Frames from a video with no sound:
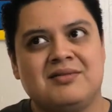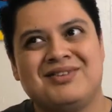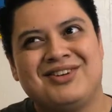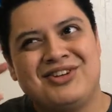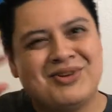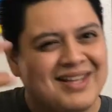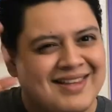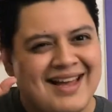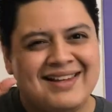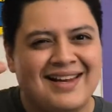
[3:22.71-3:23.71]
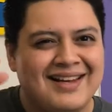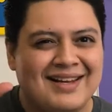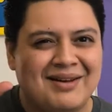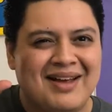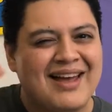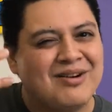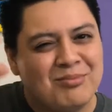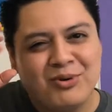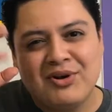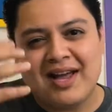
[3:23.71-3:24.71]
You'll get that like
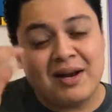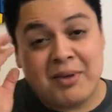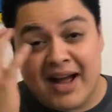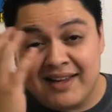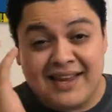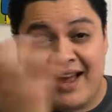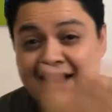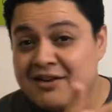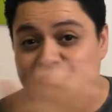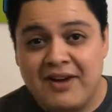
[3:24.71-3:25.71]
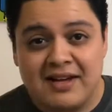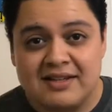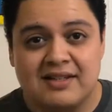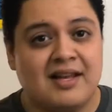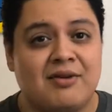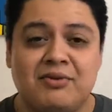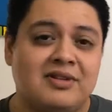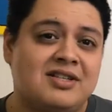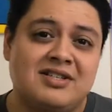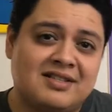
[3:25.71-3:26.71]
edible kind of behind the eye effect that
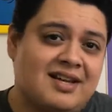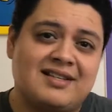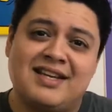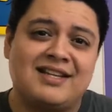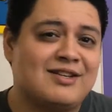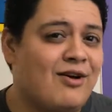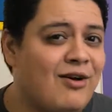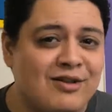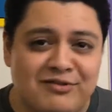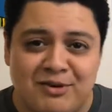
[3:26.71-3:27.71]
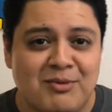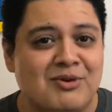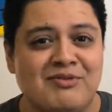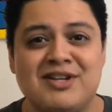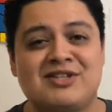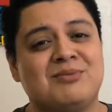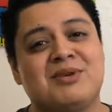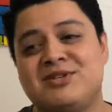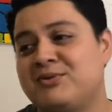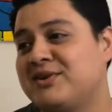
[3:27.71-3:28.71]
really just like takes all of your motivation,
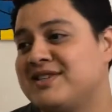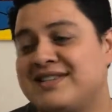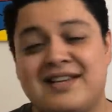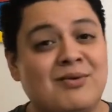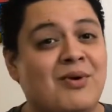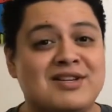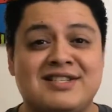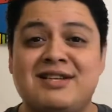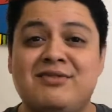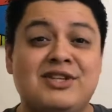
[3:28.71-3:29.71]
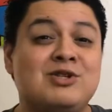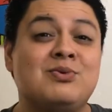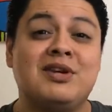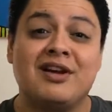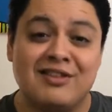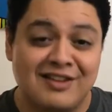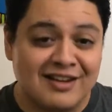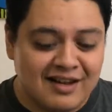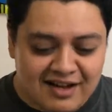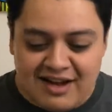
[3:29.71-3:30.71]
makes you want to sit, watch TV, do
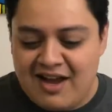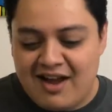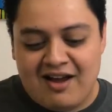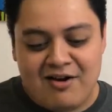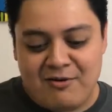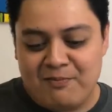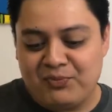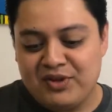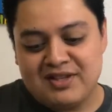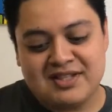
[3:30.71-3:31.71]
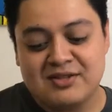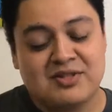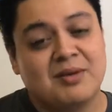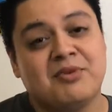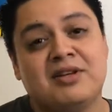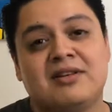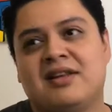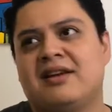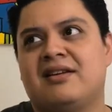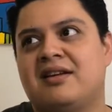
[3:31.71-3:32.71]
nothing. This is something
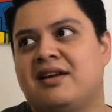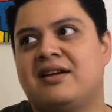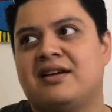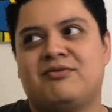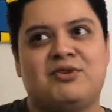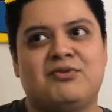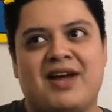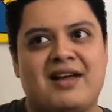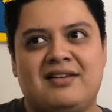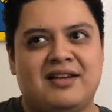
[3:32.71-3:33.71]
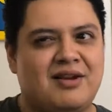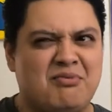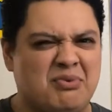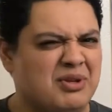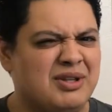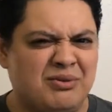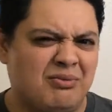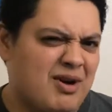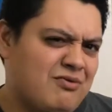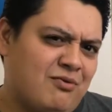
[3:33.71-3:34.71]
that like if you've had like a really
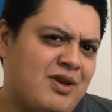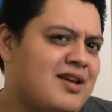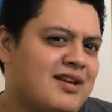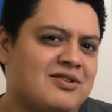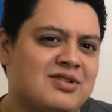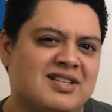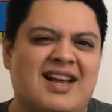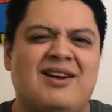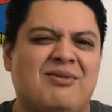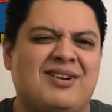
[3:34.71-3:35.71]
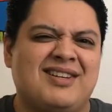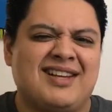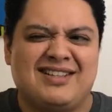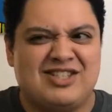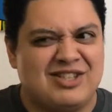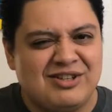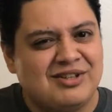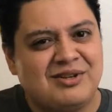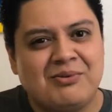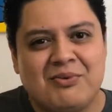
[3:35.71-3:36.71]
rough week and you just kind of want to like chill
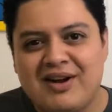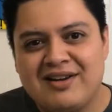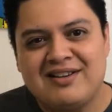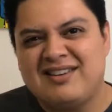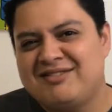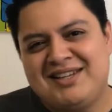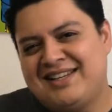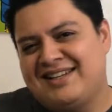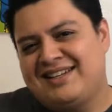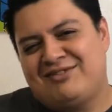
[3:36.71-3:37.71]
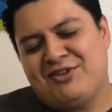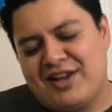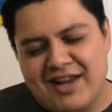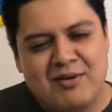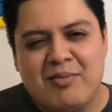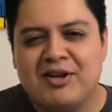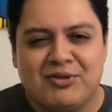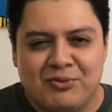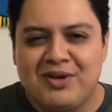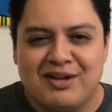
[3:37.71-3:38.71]
and unwind and forget about the
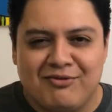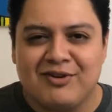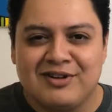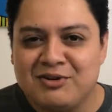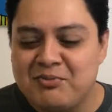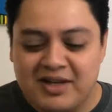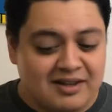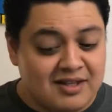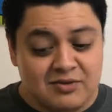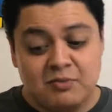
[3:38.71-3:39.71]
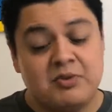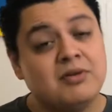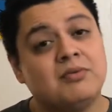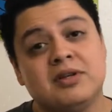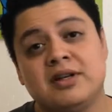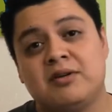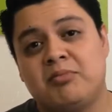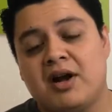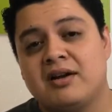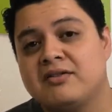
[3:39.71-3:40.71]
week for a little bit, this would be a really good
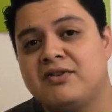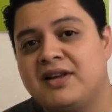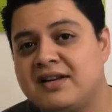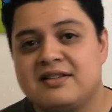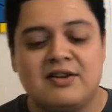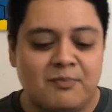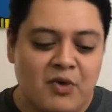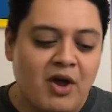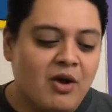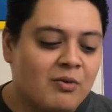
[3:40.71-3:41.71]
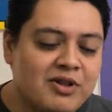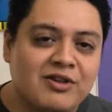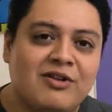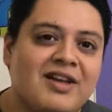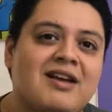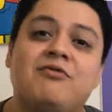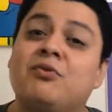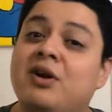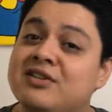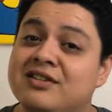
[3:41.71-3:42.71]
product for that. So with all that, if you're
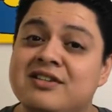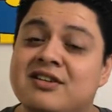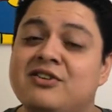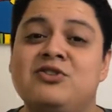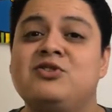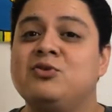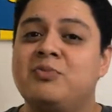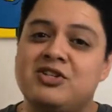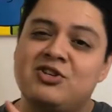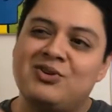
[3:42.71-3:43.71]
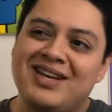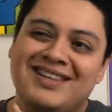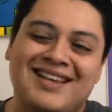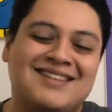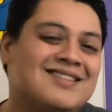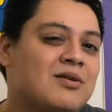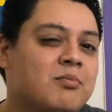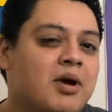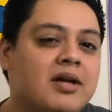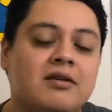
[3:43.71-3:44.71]
watching this on YouTube, make sure you hit that sub
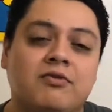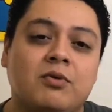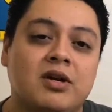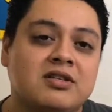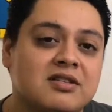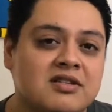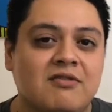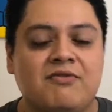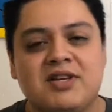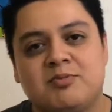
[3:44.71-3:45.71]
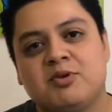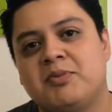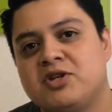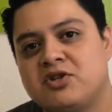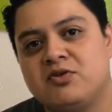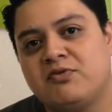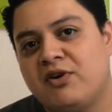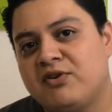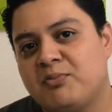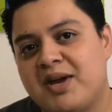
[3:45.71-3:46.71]
button. If you're watching this on Facebook, make sure you
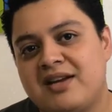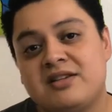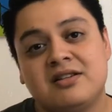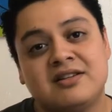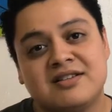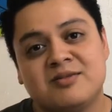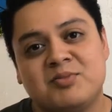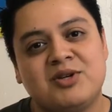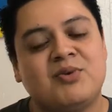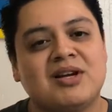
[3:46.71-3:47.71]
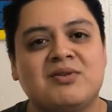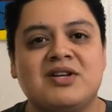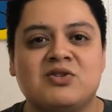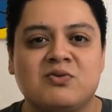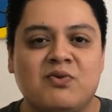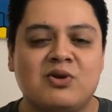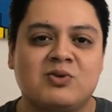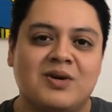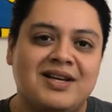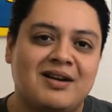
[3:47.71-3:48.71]
follow the page. This has been Recreational
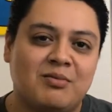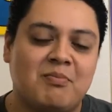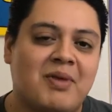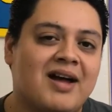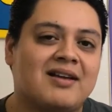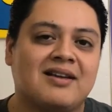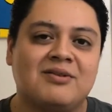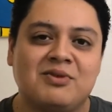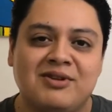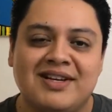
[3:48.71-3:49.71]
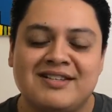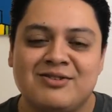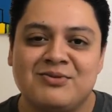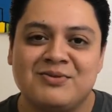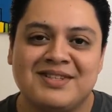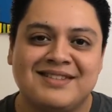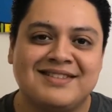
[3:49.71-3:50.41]
420, and I'll be back again with you guys soon.